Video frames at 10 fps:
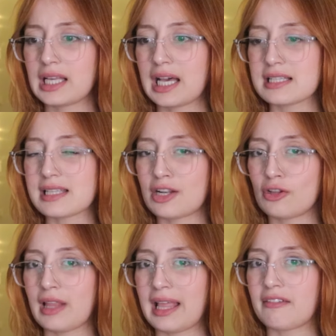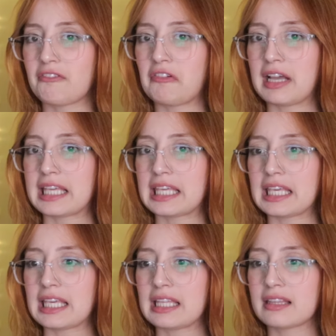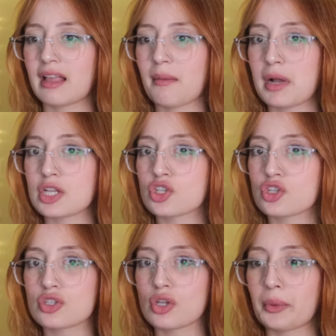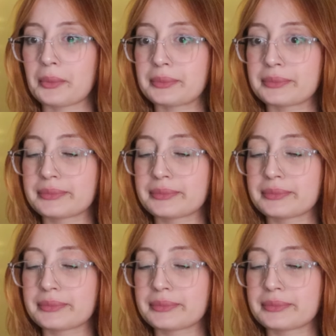Guys, I don't like Wiki that much, so.